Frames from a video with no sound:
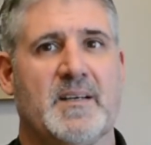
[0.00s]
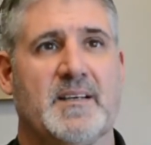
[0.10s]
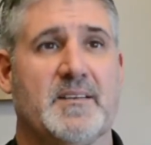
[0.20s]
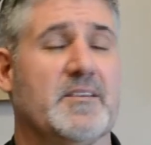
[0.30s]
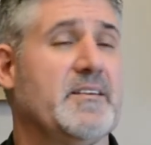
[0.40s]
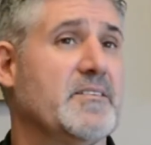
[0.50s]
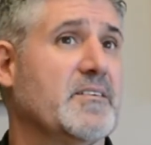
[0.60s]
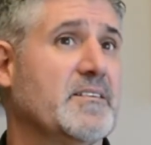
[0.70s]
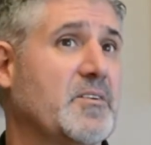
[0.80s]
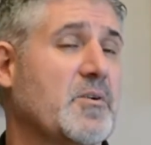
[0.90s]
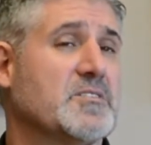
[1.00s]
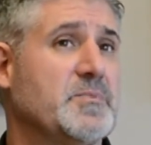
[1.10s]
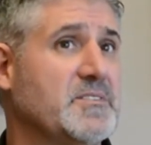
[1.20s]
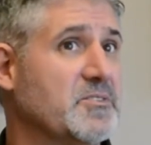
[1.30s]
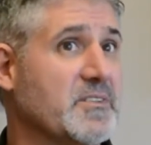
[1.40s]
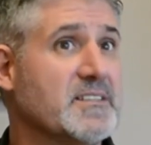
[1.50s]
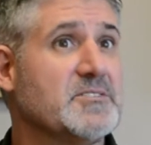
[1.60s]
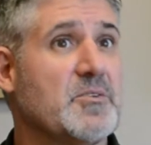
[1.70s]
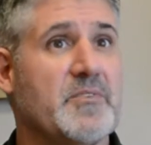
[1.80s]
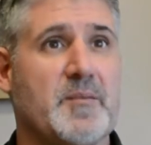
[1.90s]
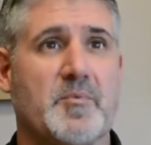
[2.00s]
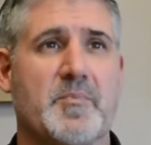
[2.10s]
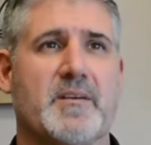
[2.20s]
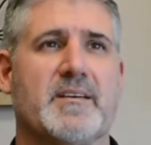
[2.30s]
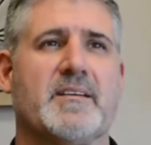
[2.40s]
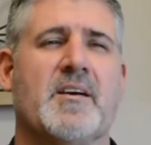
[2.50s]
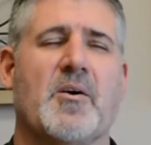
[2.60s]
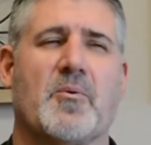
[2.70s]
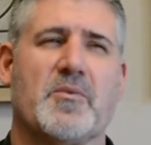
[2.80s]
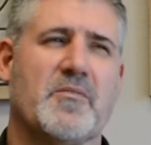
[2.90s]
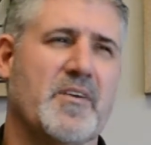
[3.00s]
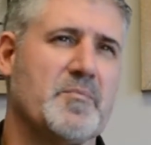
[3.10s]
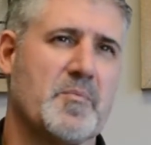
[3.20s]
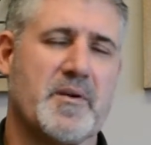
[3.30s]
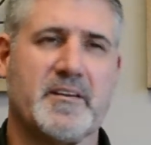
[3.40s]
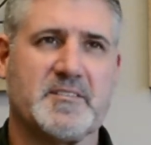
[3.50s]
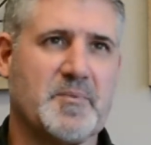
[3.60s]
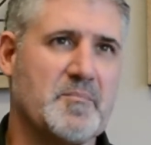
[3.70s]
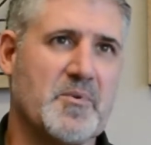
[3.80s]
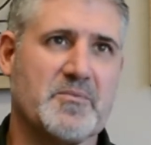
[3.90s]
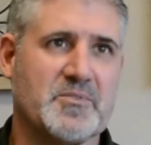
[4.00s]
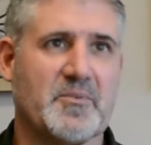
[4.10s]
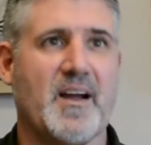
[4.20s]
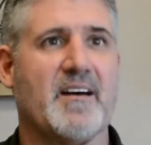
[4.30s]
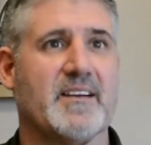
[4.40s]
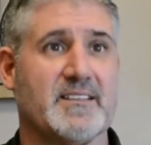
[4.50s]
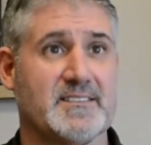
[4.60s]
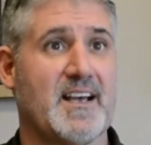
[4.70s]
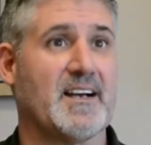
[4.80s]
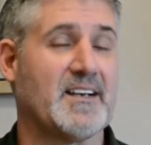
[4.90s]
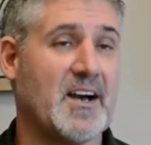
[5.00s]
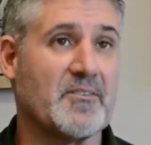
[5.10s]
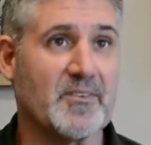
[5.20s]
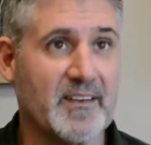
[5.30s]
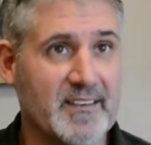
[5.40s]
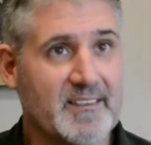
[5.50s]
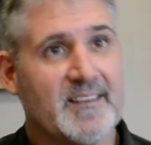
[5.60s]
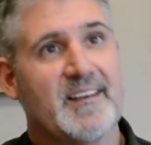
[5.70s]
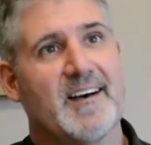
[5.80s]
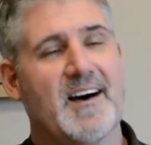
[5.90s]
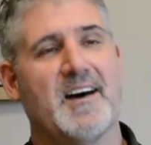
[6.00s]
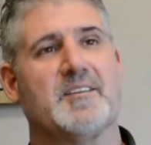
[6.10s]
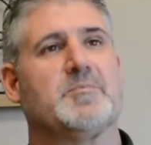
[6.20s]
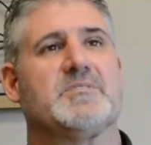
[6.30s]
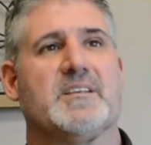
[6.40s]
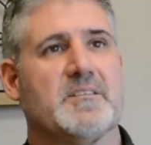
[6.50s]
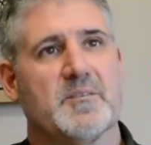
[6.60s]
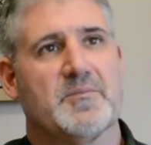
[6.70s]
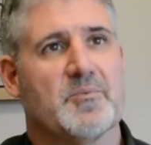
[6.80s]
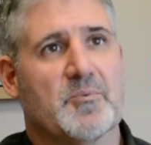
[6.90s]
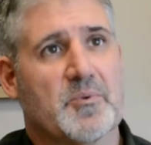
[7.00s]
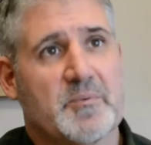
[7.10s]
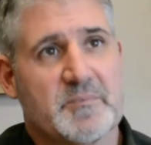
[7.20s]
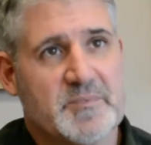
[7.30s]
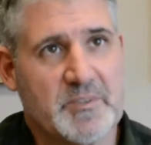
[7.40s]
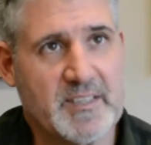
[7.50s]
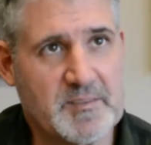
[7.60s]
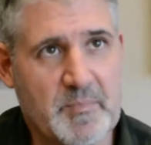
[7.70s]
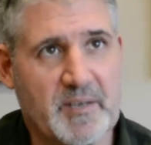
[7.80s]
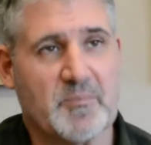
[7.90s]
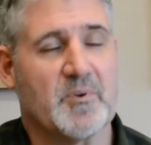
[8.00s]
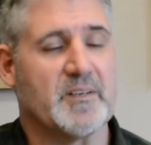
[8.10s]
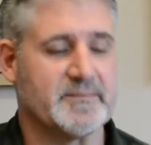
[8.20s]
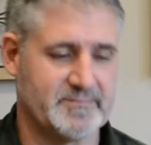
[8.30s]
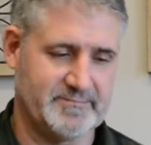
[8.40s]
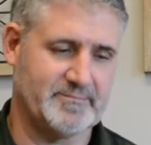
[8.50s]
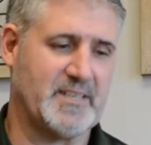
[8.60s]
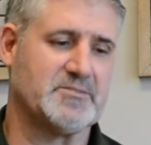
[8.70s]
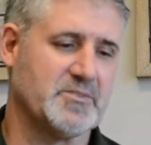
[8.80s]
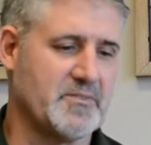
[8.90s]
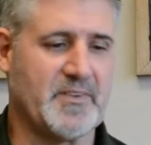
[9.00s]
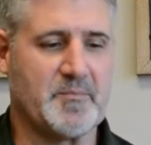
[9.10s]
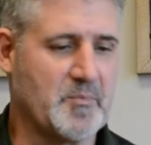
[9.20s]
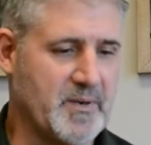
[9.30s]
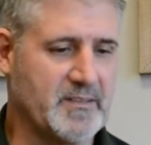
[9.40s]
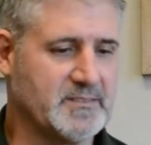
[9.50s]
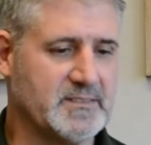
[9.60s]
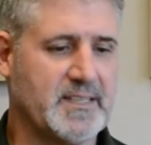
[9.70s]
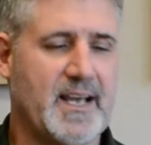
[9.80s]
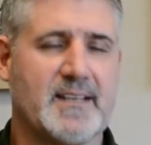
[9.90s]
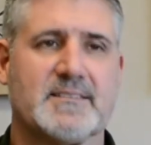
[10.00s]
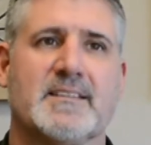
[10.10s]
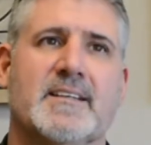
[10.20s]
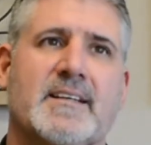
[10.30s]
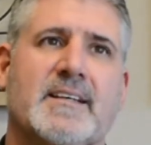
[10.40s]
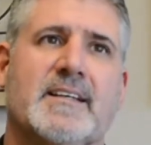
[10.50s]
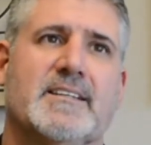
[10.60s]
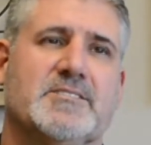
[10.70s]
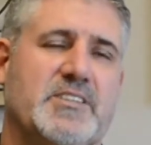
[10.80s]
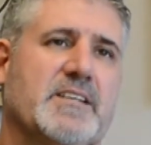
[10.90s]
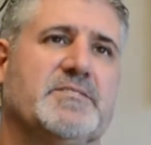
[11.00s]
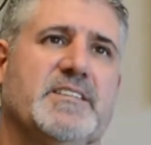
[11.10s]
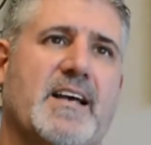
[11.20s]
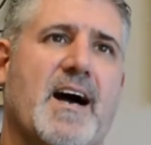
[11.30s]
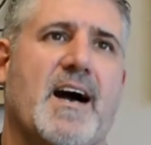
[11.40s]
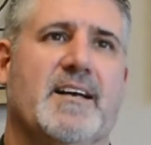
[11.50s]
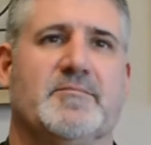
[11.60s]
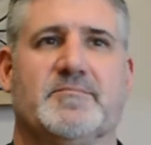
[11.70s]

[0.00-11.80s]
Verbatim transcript: they're either in the crawl space, there is no vapor barrier, or the vapor barrier has been moved around and it's not covering one hundred percent of the floor, so that's a big one. Make sure the vapor barrier is intact. G F C I.